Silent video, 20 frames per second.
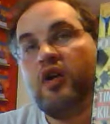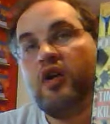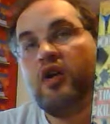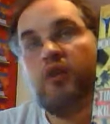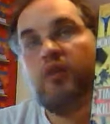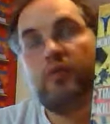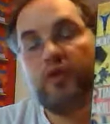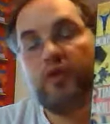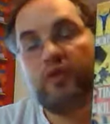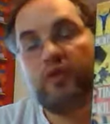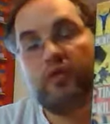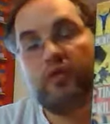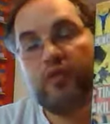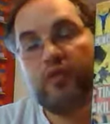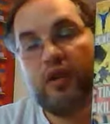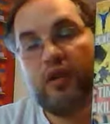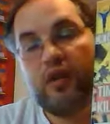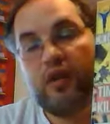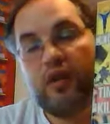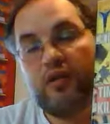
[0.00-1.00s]
You wouldn't know who
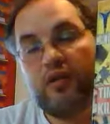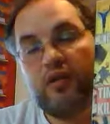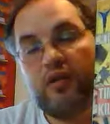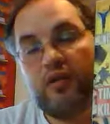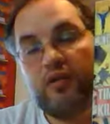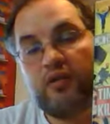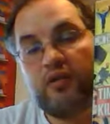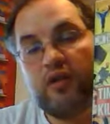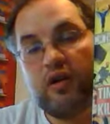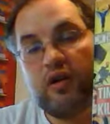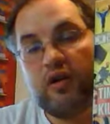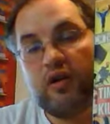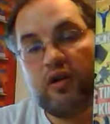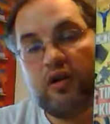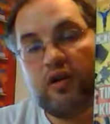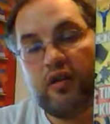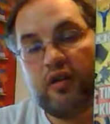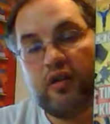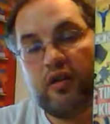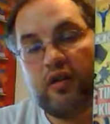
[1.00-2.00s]
the hell
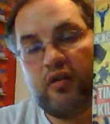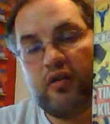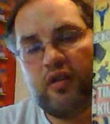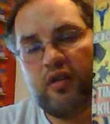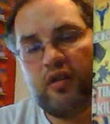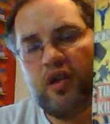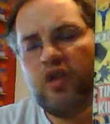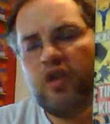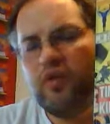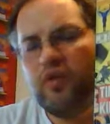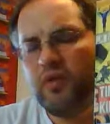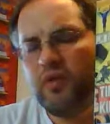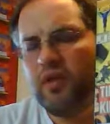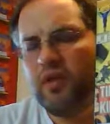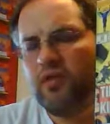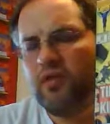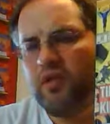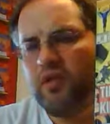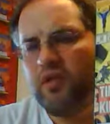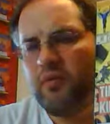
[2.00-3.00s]
Darkhawk is. You'd
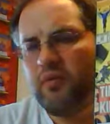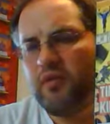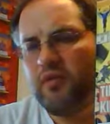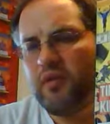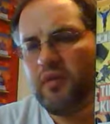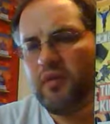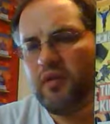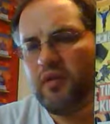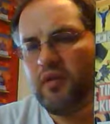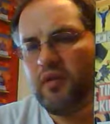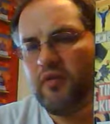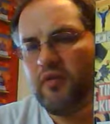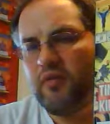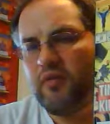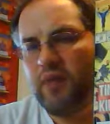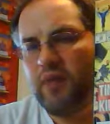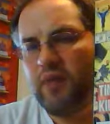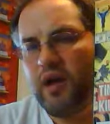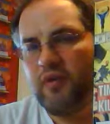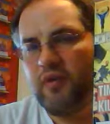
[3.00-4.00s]
get some semblance of his
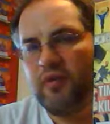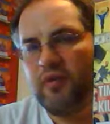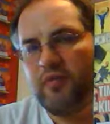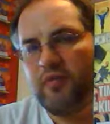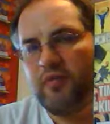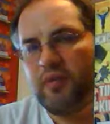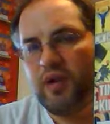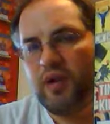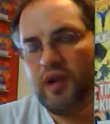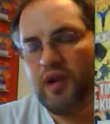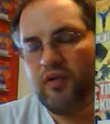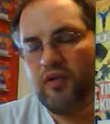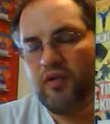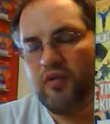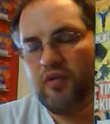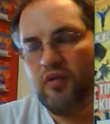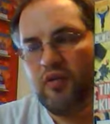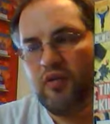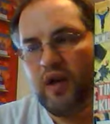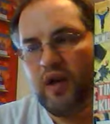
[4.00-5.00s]
powers, but not a
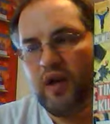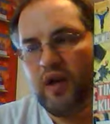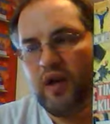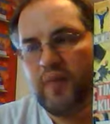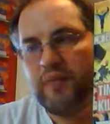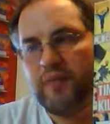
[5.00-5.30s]
whole lot.